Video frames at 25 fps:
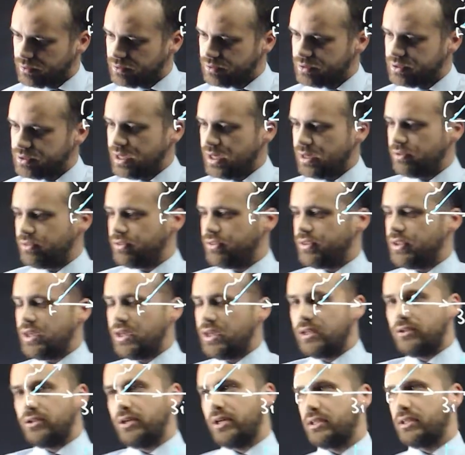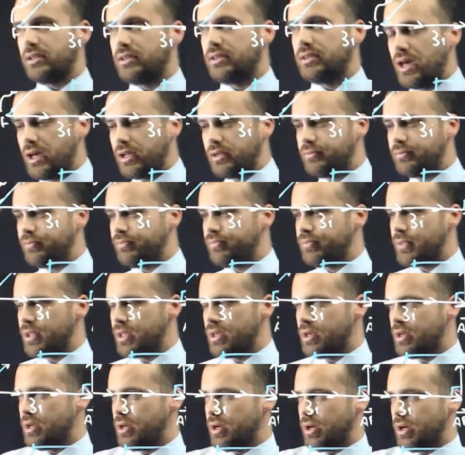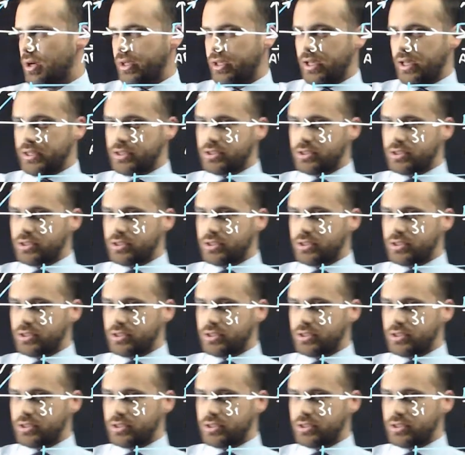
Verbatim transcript: down there like that. Okay,